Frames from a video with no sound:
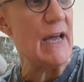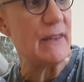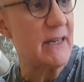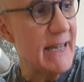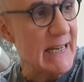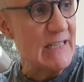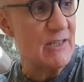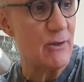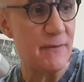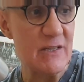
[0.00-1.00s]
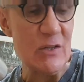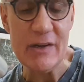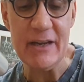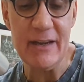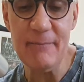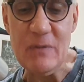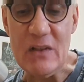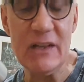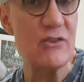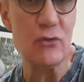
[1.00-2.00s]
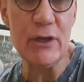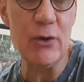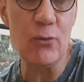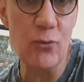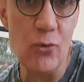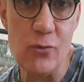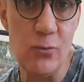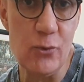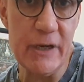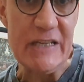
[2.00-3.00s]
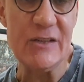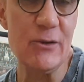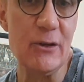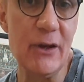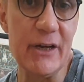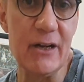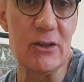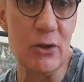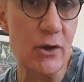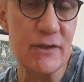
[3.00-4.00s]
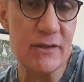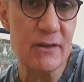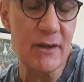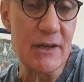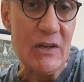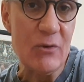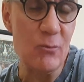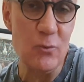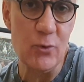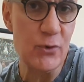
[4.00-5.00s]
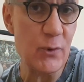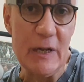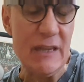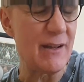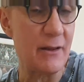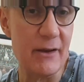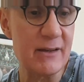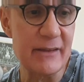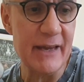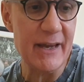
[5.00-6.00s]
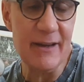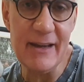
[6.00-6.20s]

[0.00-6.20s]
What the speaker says: And the neck itself is like literally a raw wood. It's not like a gloss wood or anything like that.